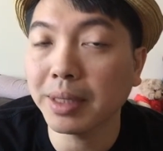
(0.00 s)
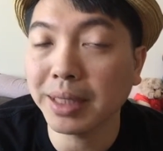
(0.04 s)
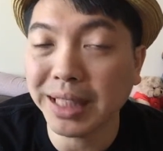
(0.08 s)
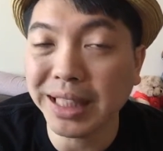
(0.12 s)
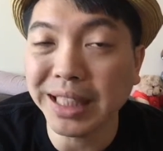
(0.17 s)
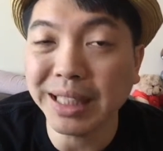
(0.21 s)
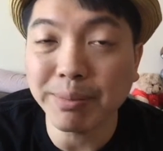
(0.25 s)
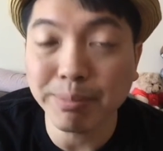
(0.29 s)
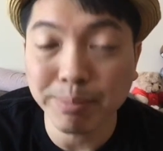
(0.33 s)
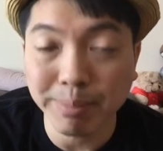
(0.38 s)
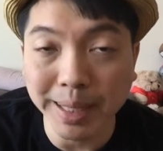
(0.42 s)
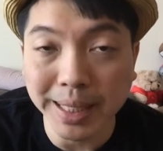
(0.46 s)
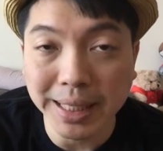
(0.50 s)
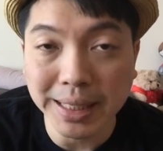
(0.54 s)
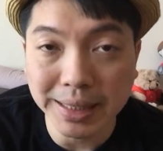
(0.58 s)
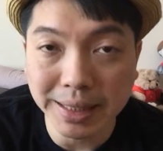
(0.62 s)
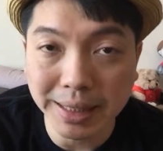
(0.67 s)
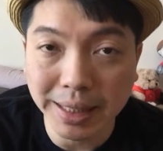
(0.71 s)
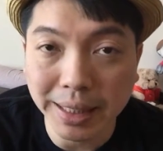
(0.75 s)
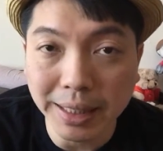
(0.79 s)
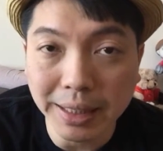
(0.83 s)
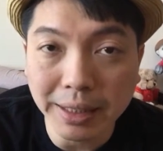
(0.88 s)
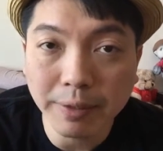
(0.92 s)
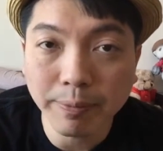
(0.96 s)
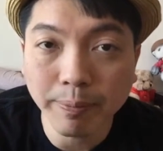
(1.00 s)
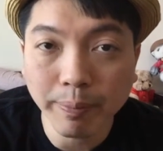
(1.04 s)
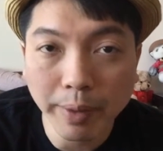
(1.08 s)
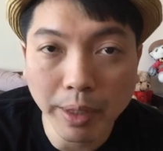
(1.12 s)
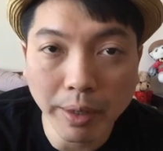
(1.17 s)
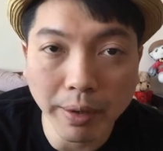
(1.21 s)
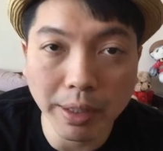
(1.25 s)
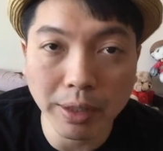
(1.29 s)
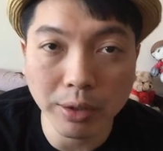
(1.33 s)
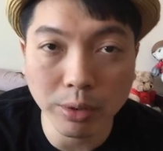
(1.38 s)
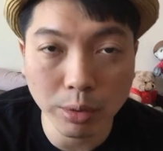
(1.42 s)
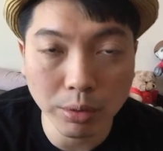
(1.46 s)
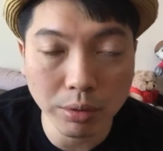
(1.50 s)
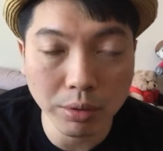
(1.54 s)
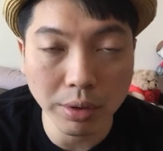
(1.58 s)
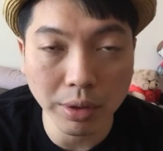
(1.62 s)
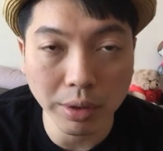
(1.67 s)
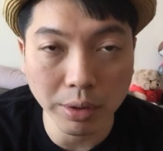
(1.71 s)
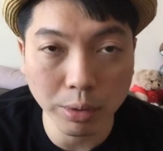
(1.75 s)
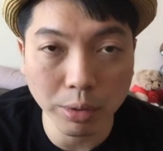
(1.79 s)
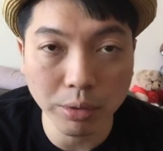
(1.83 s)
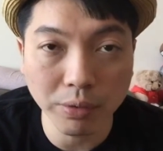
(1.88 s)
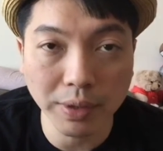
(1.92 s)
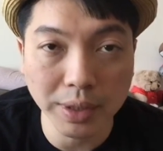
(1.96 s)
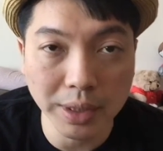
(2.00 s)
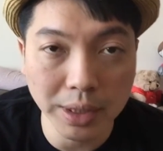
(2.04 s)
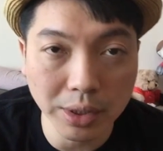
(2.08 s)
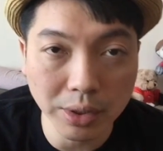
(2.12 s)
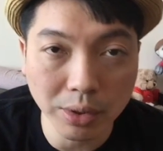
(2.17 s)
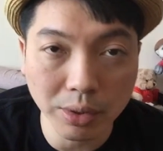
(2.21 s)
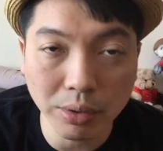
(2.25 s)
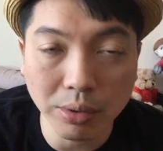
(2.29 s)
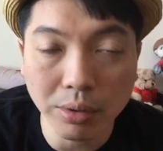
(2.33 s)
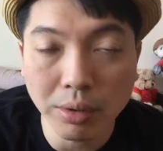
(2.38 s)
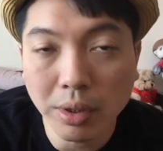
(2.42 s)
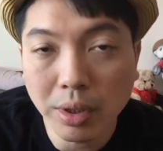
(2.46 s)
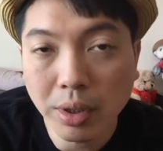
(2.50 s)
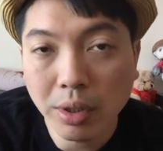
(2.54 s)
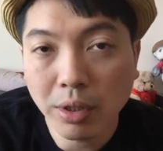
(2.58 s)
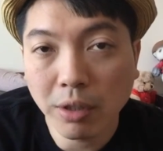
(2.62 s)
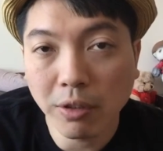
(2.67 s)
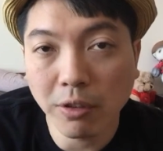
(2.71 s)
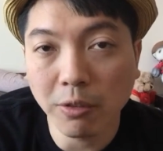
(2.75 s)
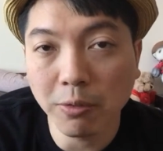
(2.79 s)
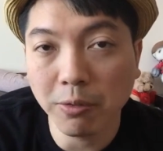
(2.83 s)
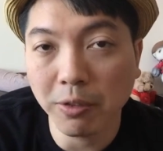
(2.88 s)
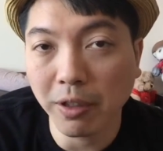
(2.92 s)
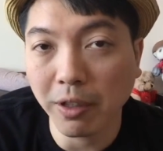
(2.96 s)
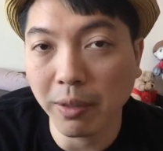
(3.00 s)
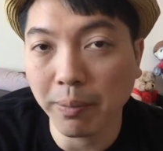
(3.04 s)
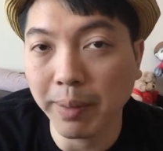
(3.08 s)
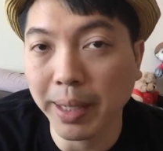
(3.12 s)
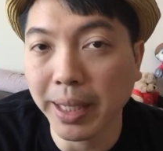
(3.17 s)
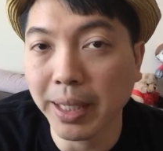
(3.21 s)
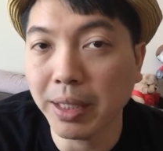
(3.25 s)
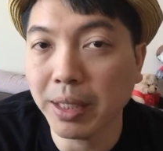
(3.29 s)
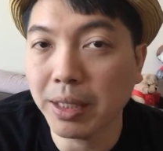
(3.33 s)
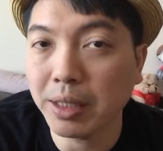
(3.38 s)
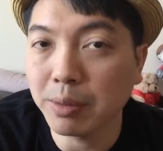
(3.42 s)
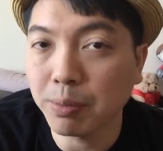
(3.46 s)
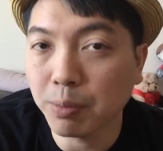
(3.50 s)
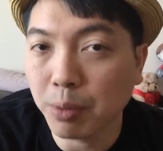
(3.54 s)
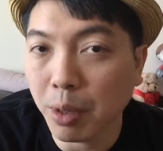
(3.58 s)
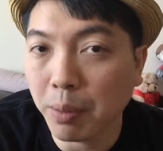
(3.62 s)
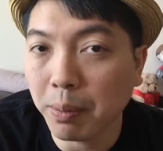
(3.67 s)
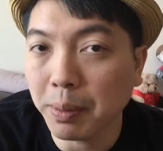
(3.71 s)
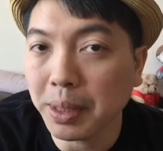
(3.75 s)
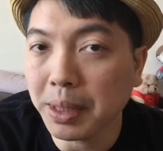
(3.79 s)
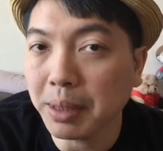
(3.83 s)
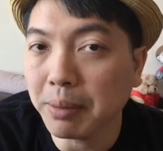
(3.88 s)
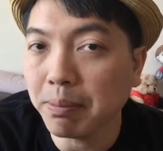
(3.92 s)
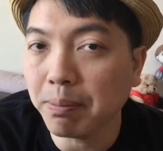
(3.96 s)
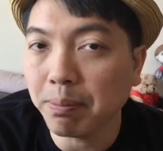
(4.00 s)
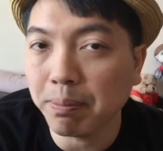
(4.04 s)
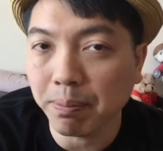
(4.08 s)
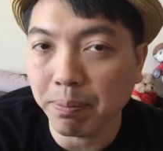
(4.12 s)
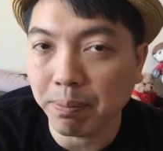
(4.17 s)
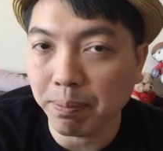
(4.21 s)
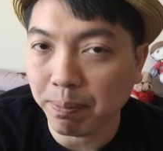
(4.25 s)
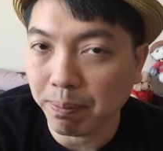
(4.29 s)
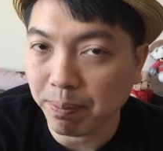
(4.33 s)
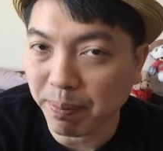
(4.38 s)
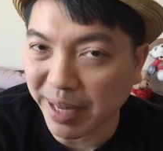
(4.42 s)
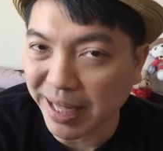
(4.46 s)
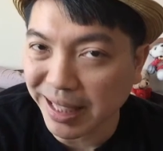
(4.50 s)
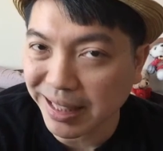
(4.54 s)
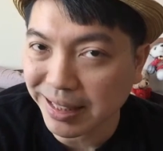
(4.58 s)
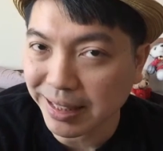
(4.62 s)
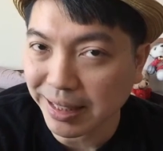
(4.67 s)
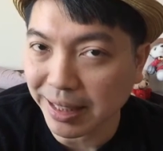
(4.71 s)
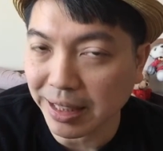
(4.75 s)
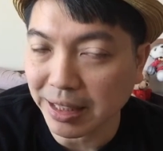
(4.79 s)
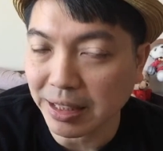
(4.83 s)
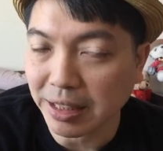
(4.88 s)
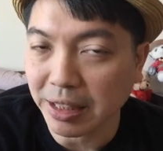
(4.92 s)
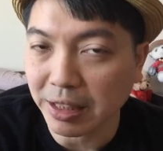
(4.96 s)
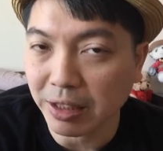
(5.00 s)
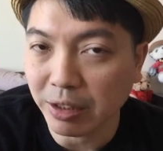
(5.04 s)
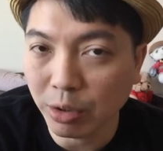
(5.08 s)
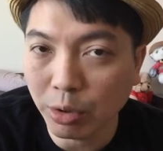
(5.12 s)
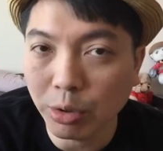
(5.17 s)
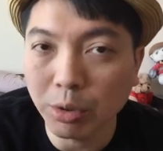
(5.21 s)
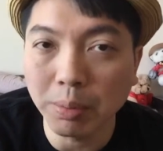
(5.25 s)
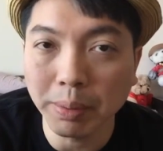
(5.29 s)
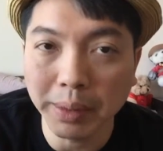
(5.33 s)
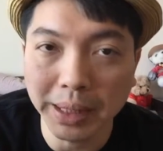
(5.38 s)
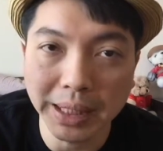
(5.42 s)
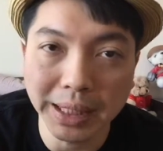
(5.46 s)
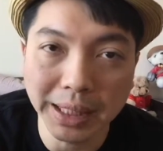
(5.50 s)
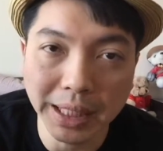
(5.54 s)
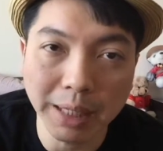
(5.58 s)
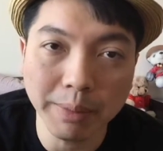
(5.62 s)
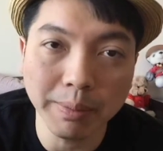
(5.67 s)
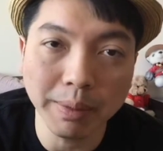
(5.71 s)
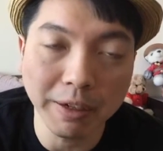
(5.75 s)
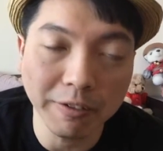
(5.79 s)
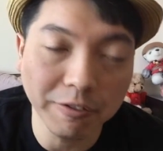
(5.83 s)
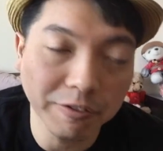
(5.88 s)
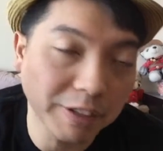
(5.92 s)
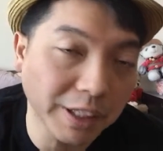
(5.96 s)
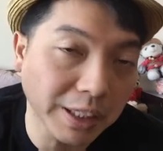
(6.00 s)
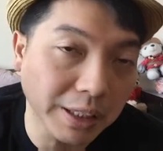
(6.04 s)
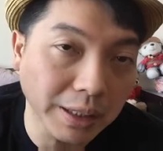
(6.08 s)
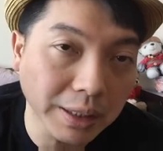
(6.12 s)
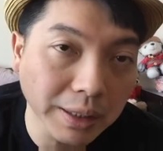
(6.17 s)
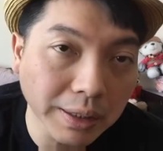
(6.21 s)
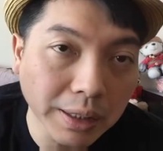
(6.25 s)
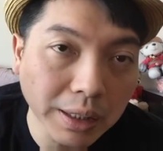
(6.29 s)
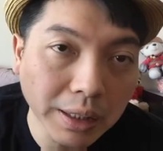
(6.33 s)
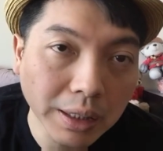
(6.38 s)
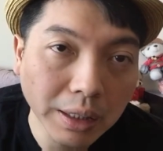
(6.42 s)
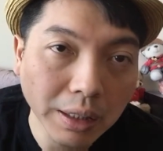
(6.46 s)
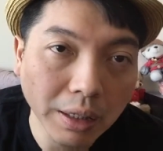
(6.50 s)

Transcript: team-based thing. Alright, two versus two, but it's probably best as a 2-player game, I feel.